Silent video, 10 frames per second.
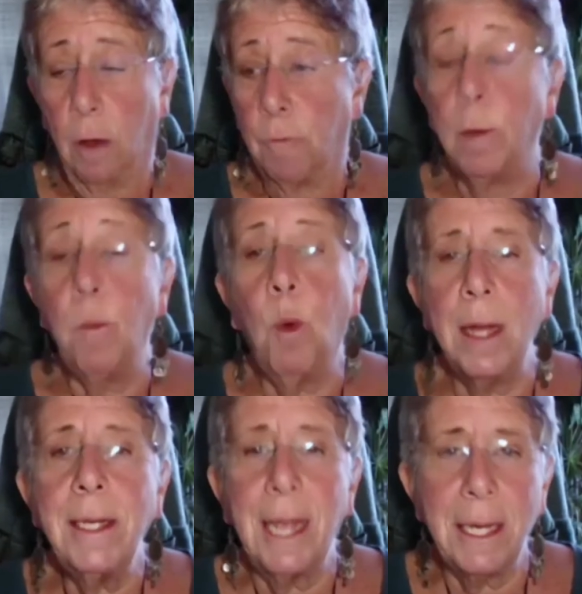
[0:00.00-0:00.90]
from one
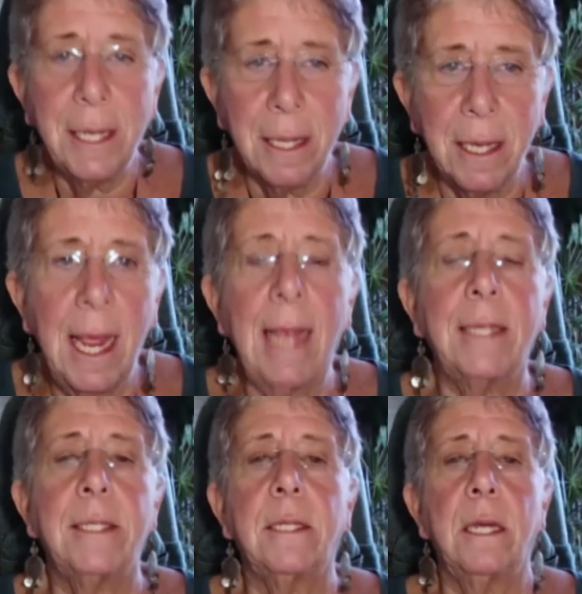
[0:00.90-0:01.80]
day to the
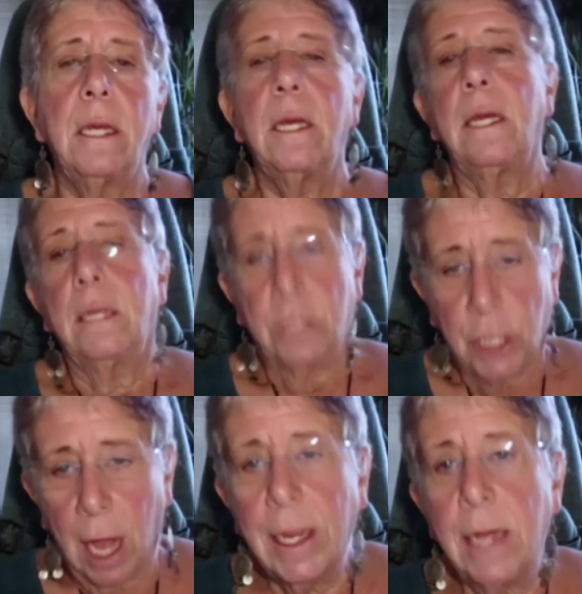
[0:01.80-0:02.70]
next,
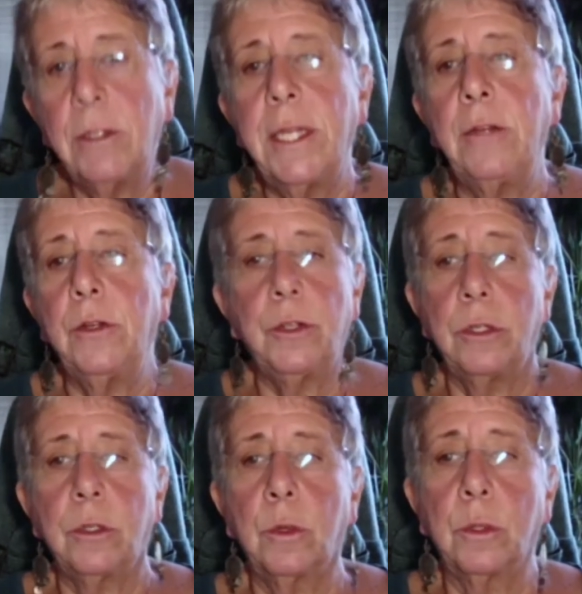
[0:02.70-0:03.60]
childcare centers and
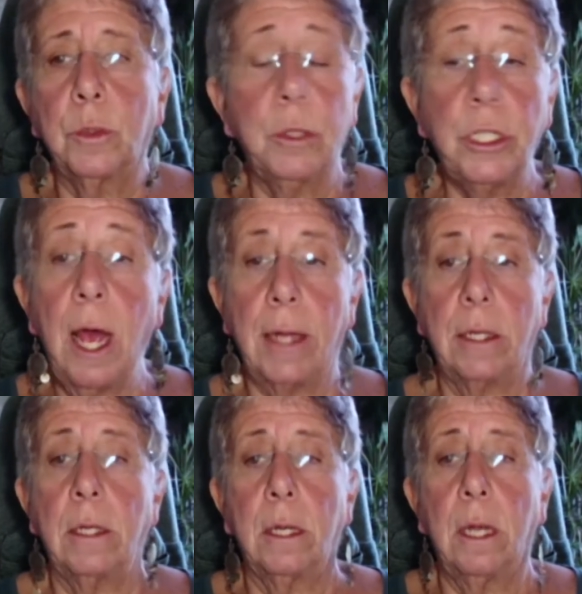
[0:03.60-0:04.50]
schools were shut,
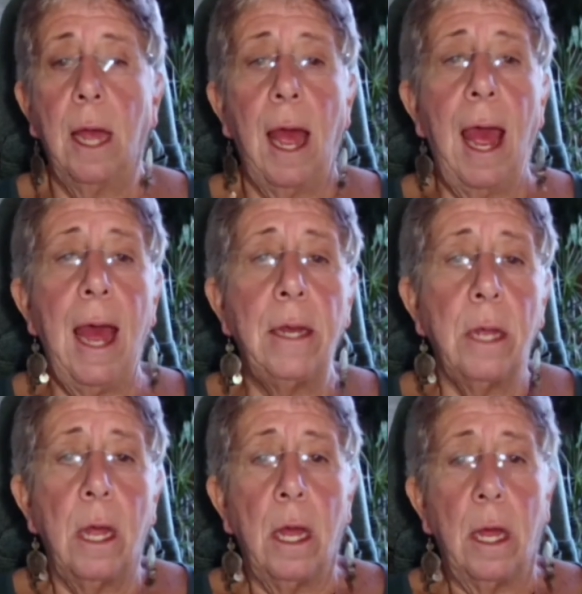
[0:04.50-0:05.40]
and
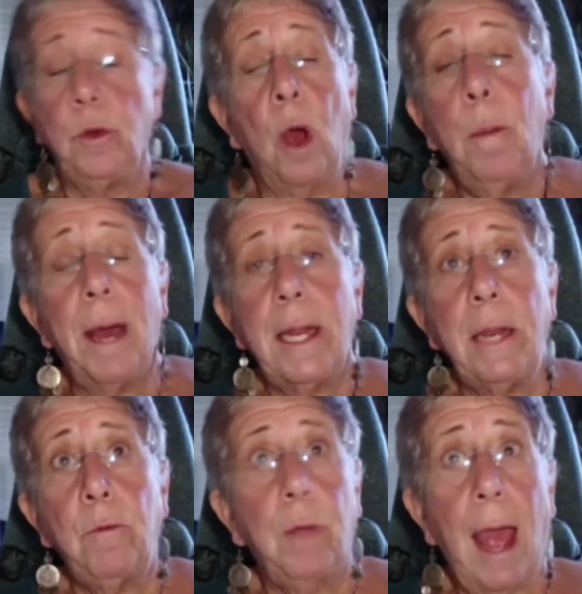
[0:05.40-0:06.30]

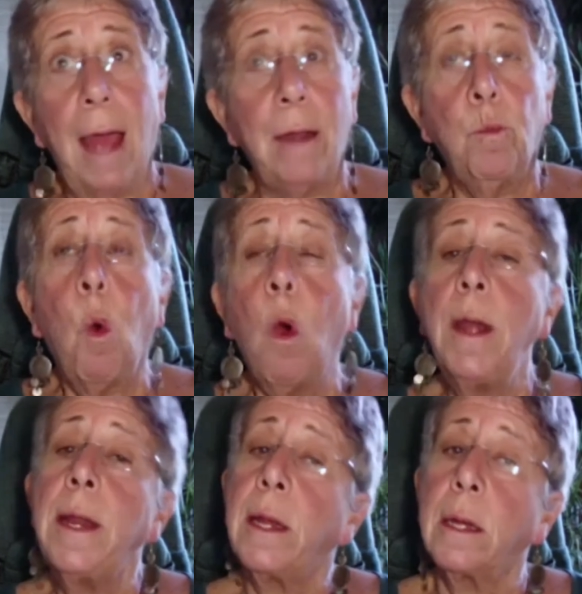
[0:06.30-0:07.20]
nobody had
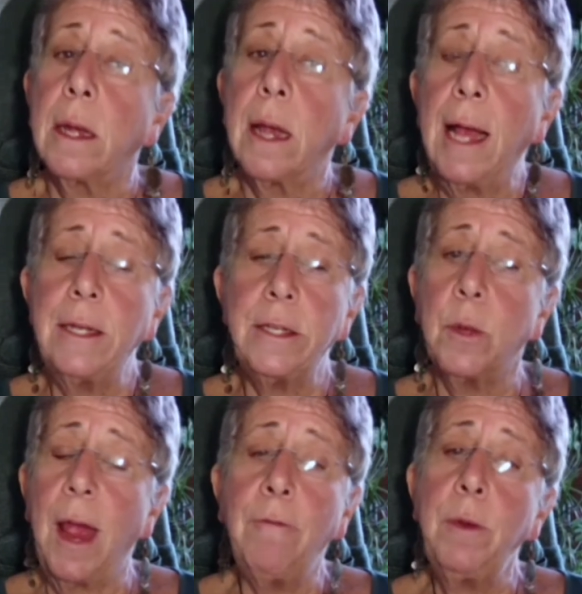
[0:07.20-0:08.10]
warning. And so
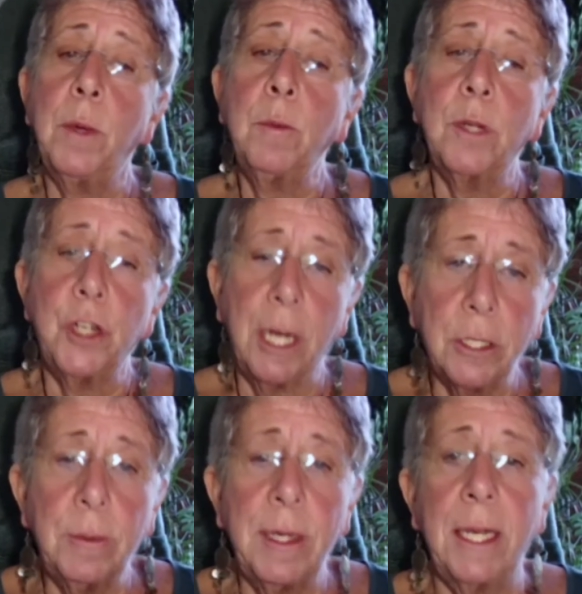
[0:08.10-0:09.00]
everyone was
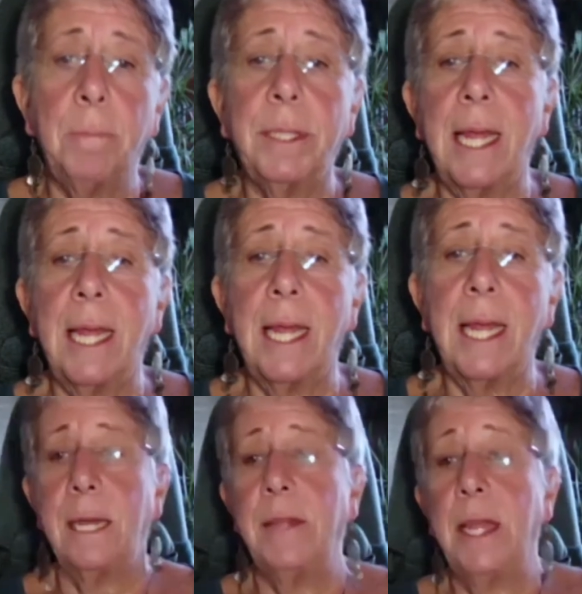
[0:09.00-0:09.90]
sheltering in place.
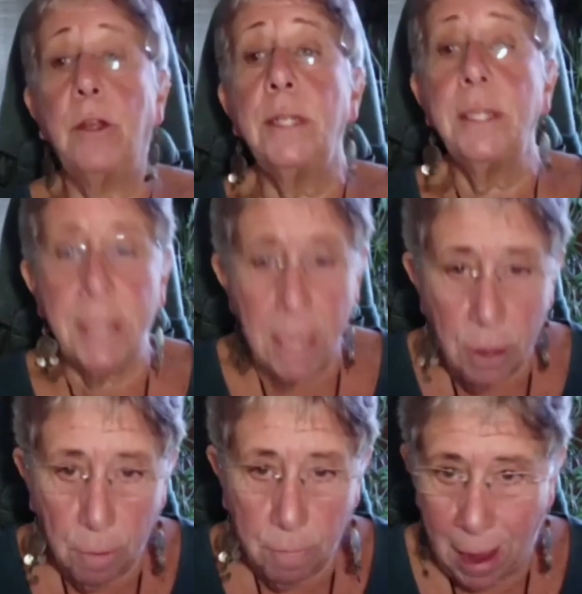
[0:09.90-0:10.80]
They couldn't see
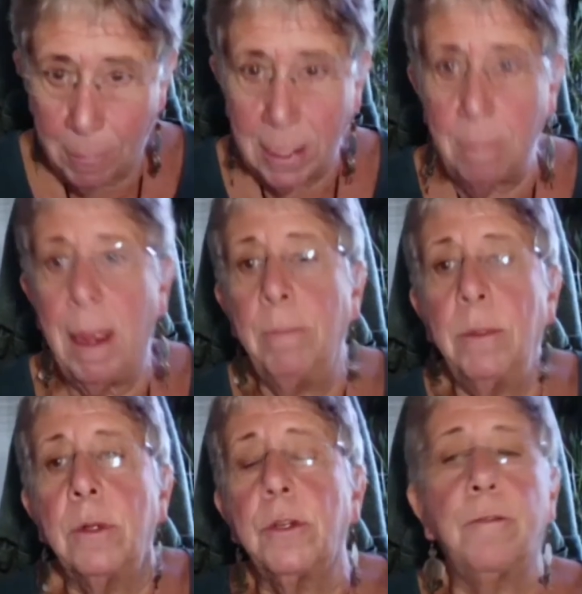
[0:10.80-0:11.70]
their family
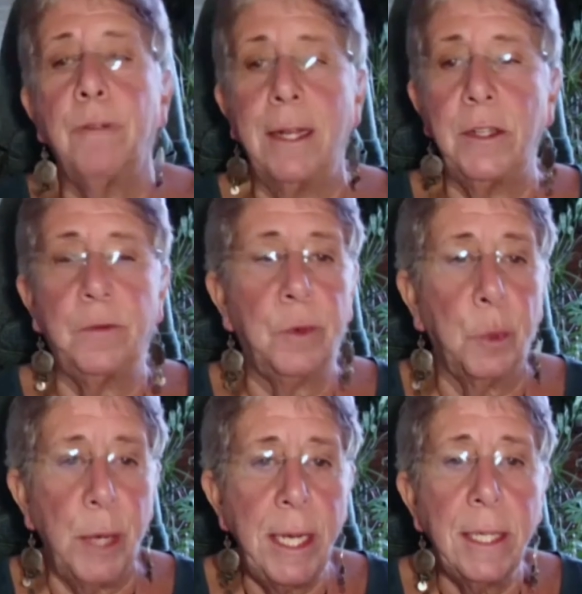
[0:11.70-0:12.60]
members or friends for
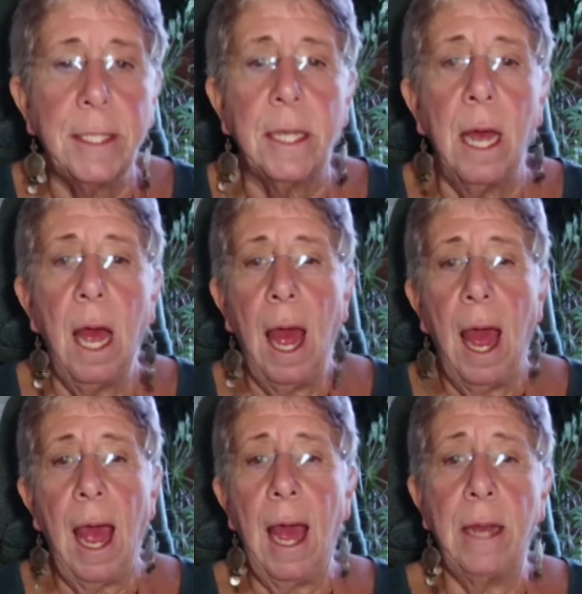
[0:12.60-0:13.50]
weeks.
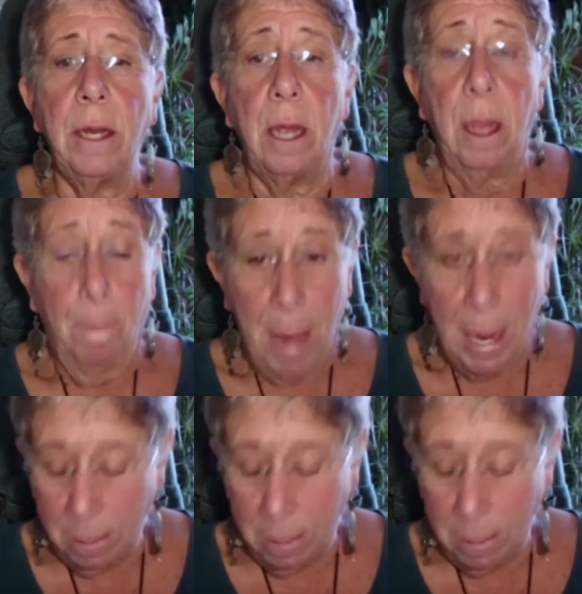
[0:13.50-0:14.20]
And many